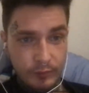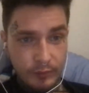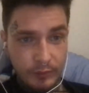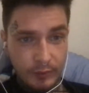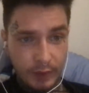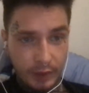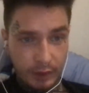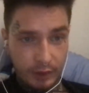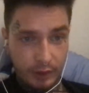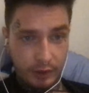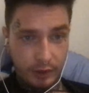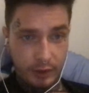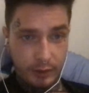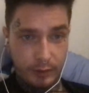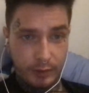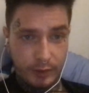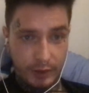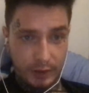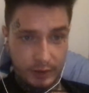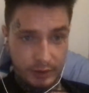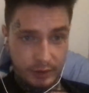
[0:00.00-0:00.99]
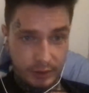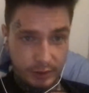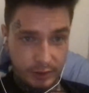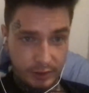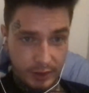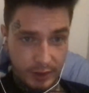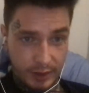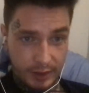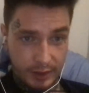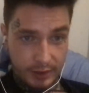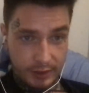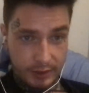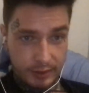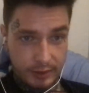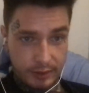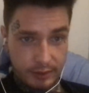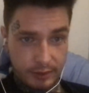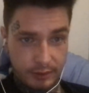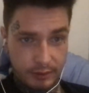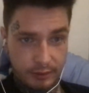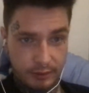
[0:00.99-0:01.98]
And you're going to be
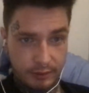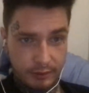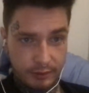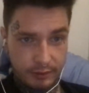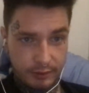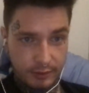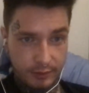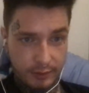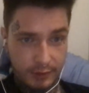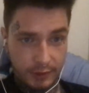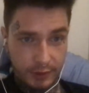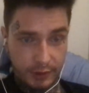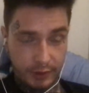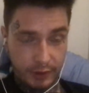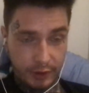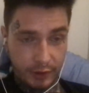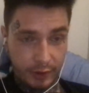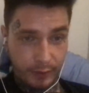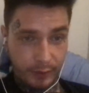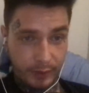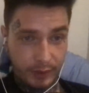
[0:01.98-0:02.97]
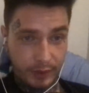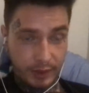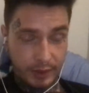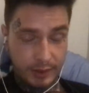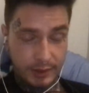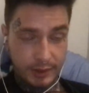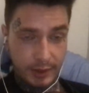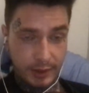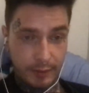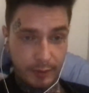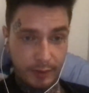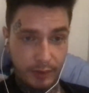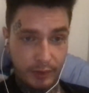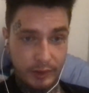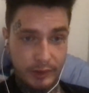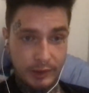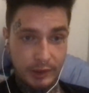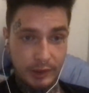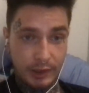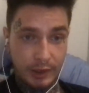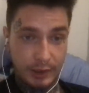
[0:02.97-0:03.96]
ostracized. And you're going to be in the same boat as
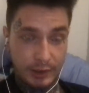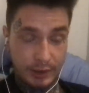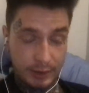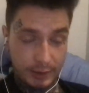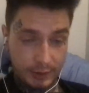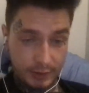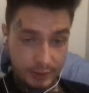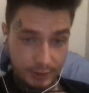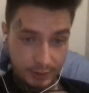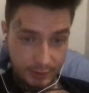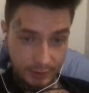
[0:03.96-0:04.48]
us.